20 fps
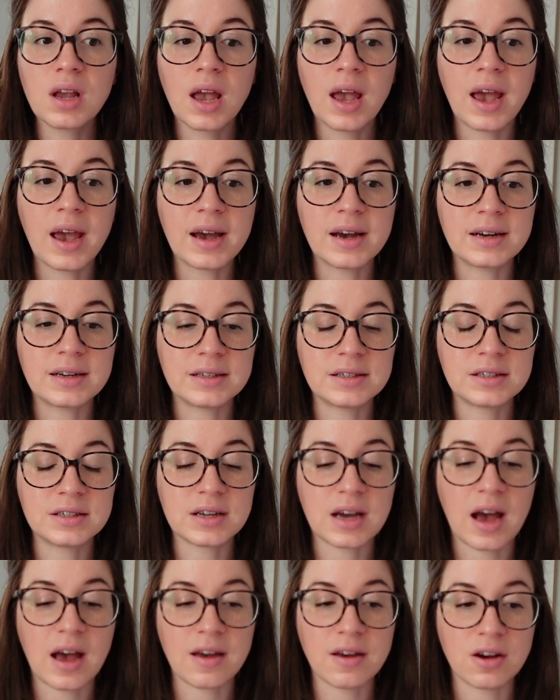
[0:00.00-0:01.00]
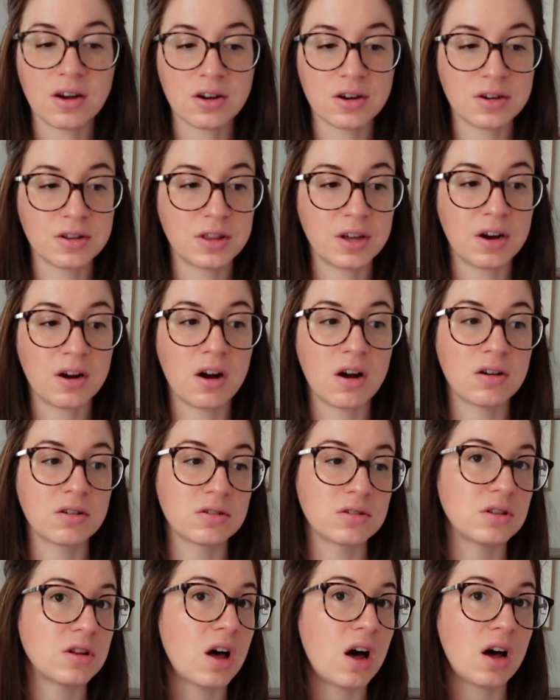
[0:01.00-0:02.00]
And I heard there are
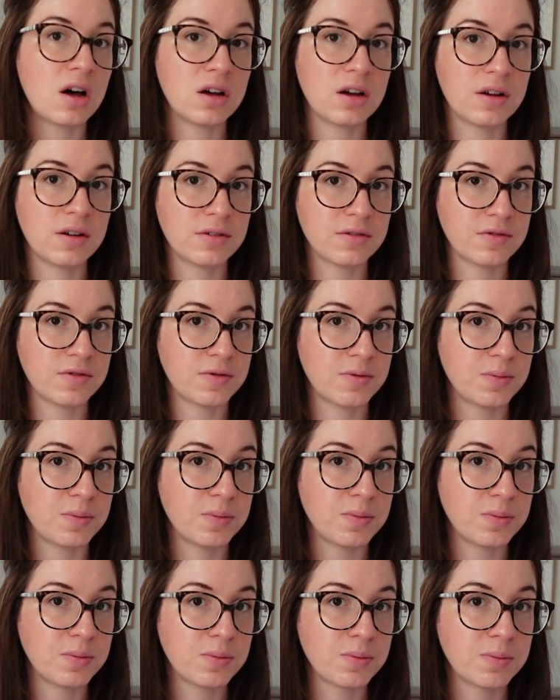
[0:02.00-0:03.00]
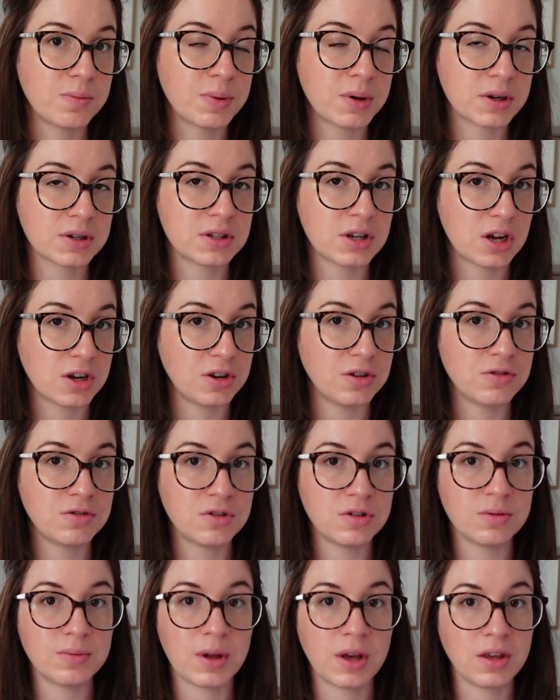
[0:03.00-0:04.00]
a lot of books on
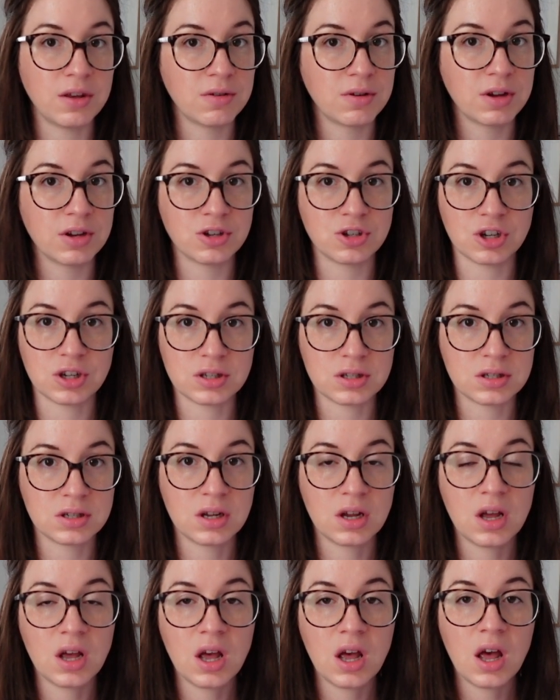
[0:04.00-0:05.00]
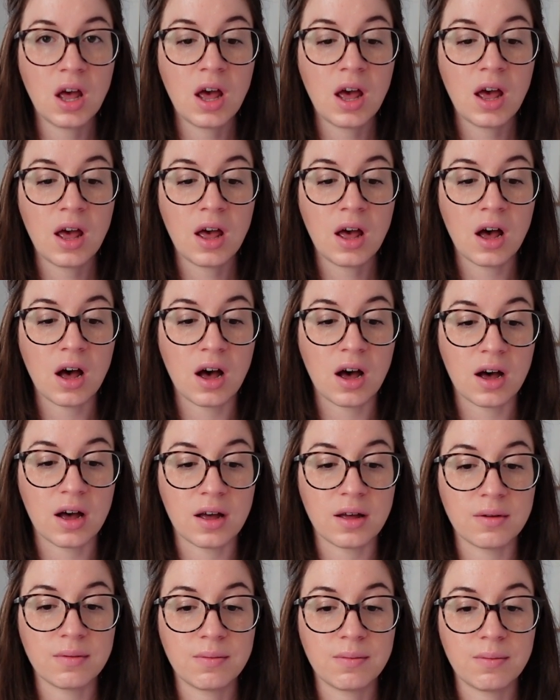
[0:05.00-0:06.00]
YouTube that you can just
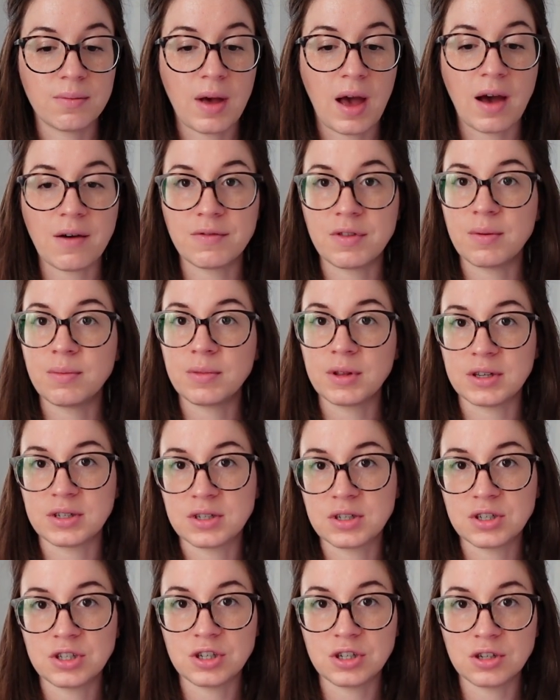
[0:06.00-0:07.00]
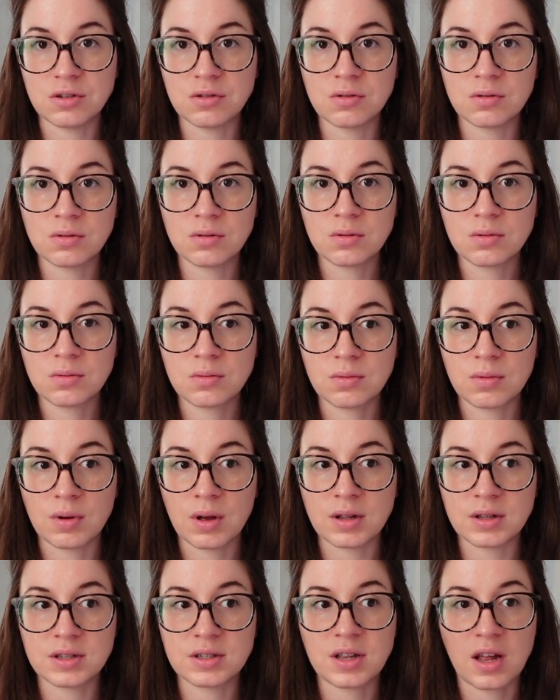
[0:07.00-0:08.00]
have them listen to
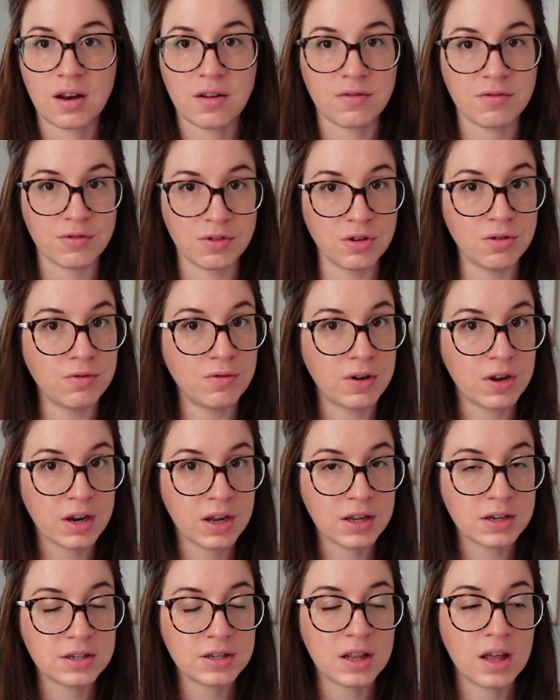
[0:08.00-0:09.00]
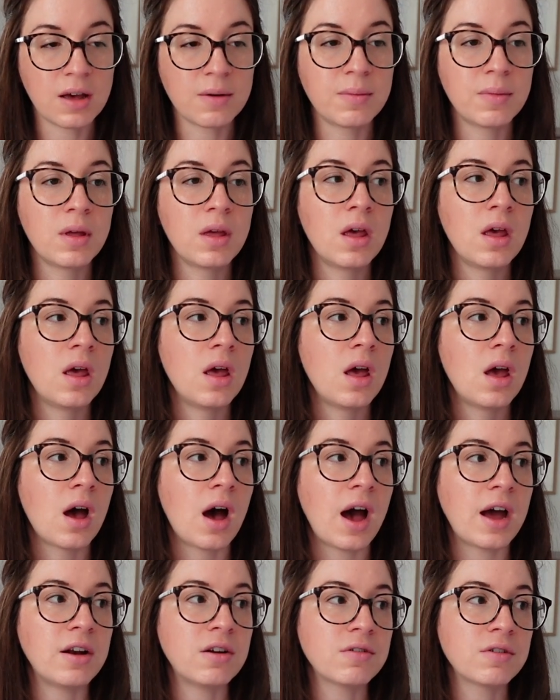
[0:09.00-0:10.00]
instead of you reading it to them.
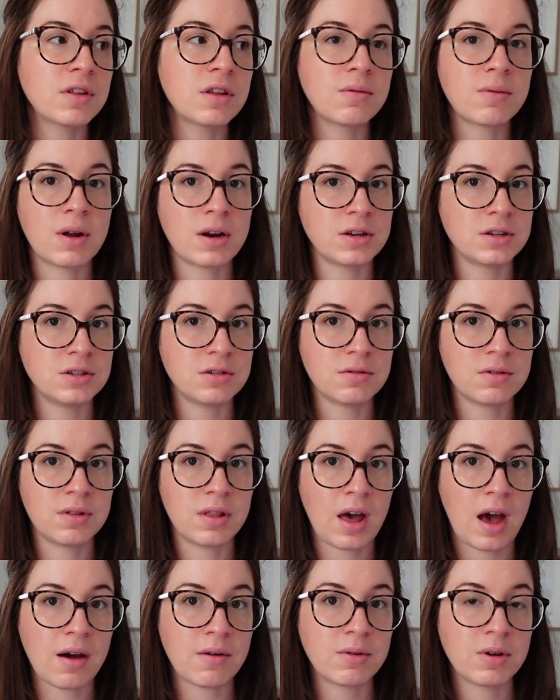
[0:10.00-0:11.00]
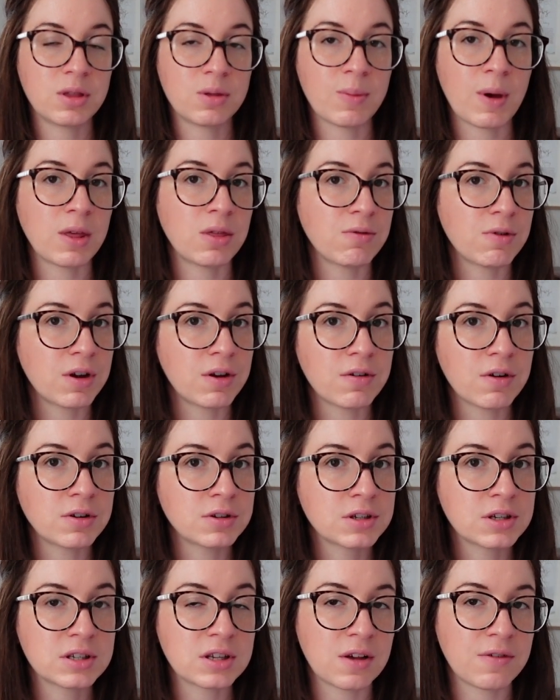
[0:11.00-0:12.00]
I don't really want to do that with my 3-year-old
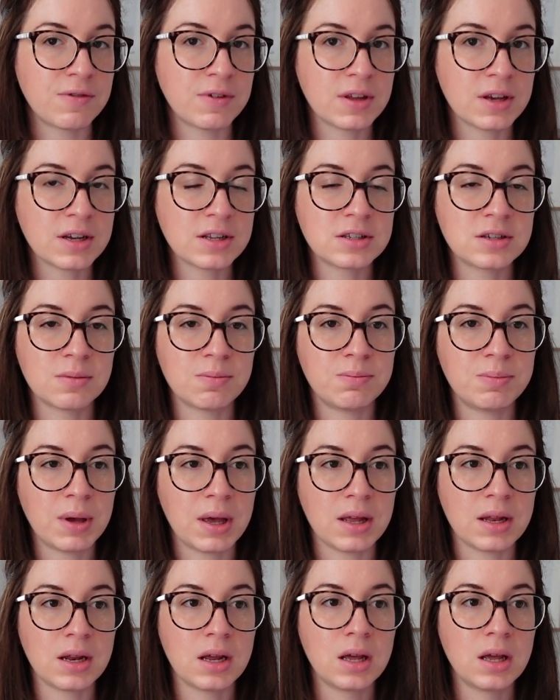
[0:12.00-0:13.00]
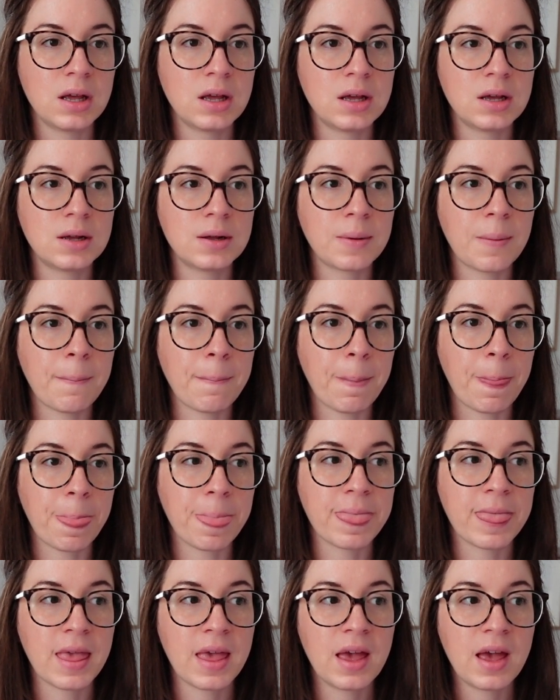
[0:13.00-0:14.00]
because I feel like it's a bit,
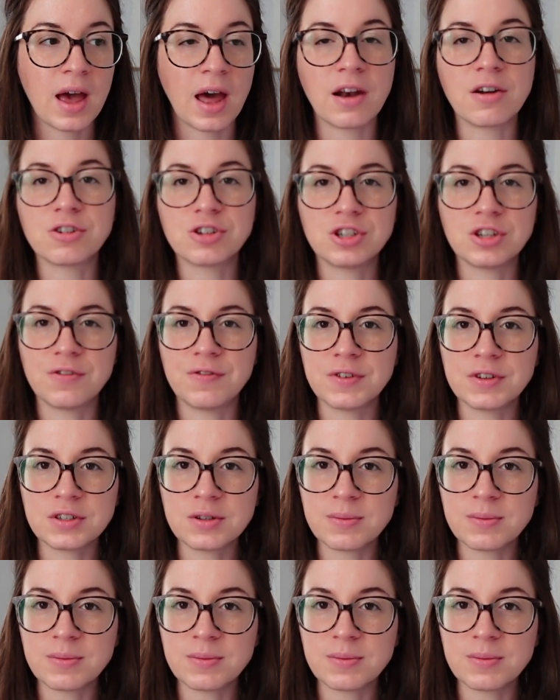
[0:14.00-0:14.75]
I don't know, she feels